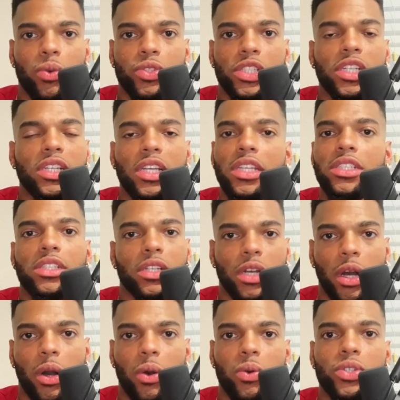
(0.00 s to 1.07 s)
She needs to
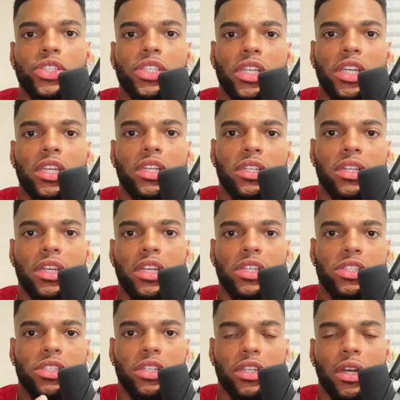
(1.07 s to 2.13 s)
go. She
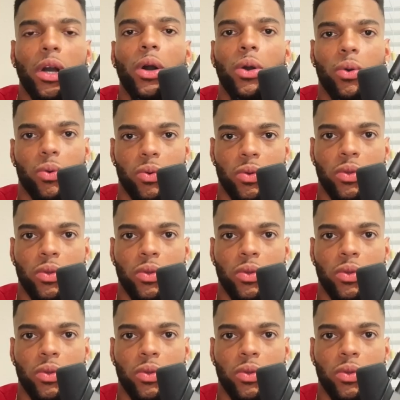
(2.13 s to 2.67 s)
needs to go.